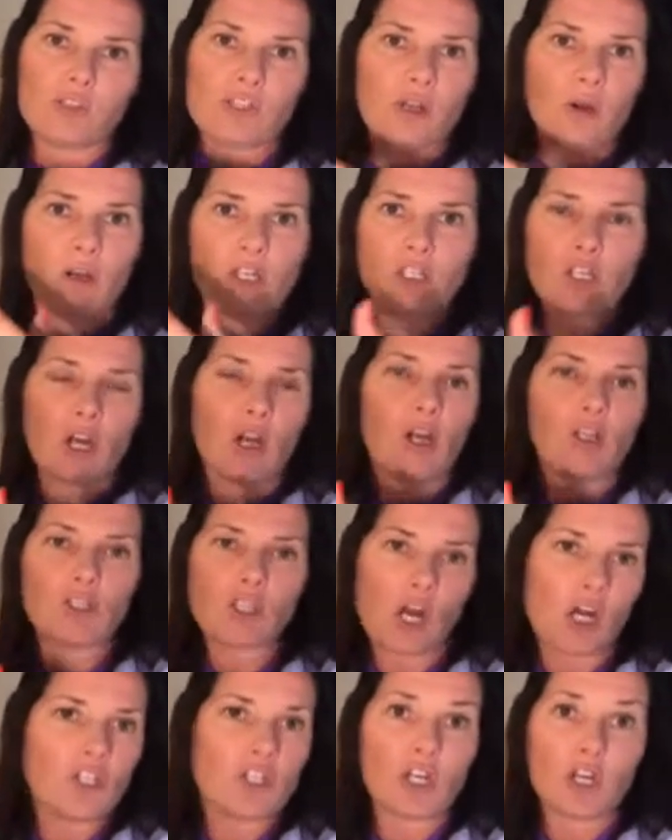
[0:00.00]
So I, I,
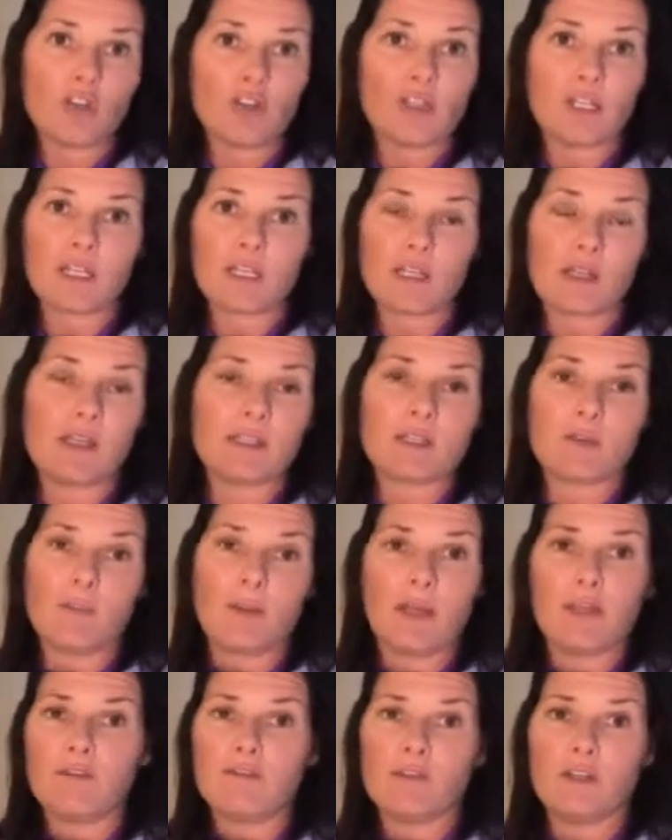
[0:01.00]
I don't think there's a
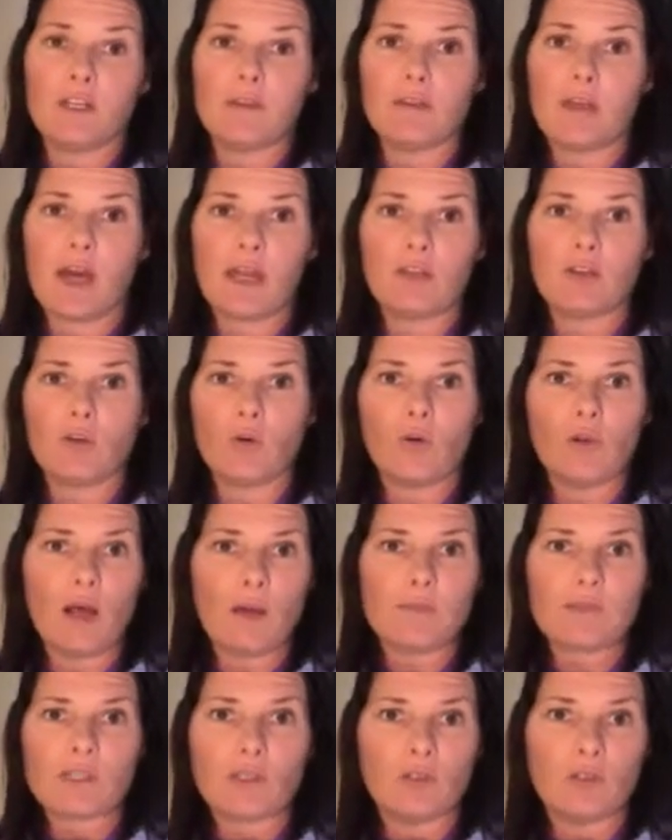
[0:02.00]
benefit in that at all.
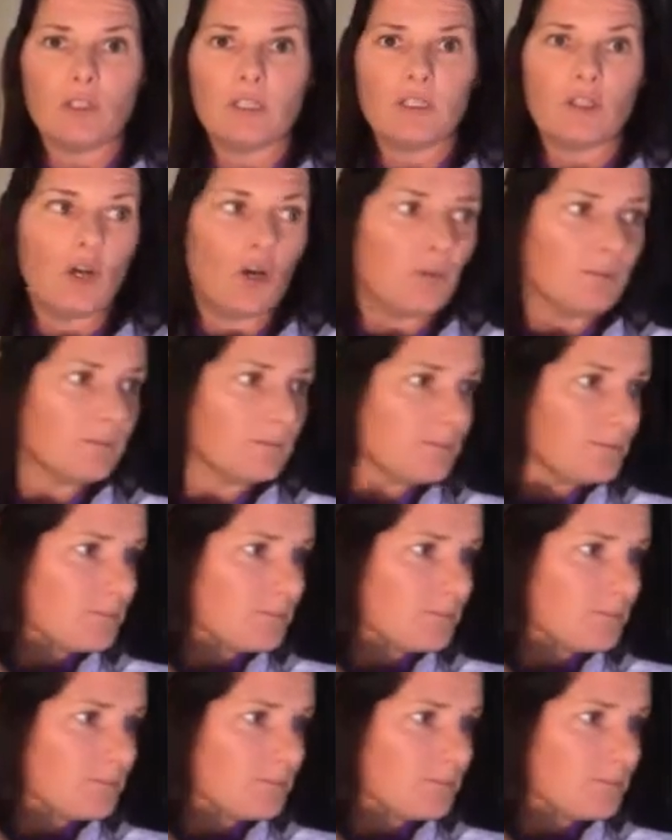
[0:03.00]
Absolutely not.